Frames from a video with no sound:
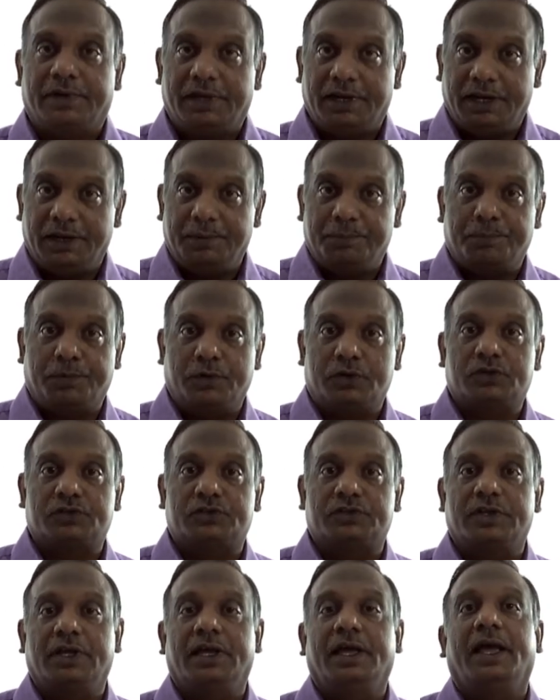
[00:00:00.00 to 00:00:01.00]

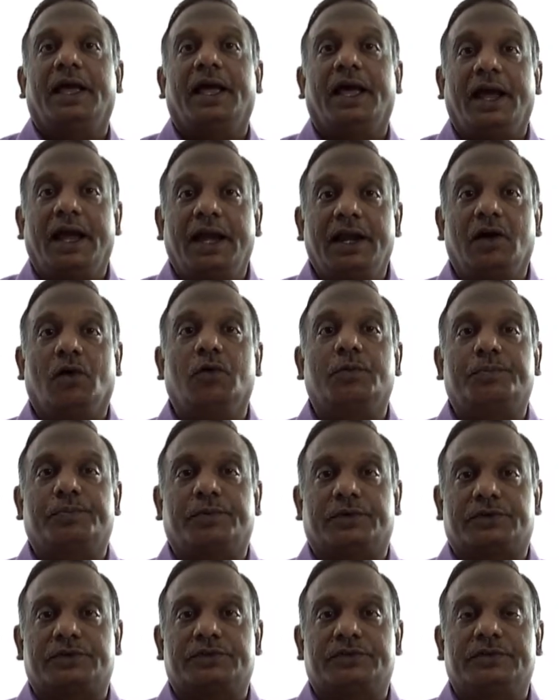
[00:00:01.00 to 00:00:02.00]
inputs and
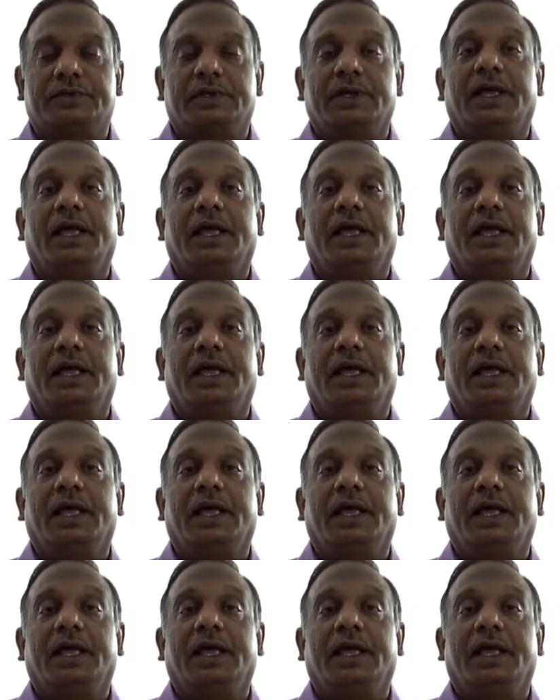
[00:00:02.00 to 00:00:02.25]
outputs.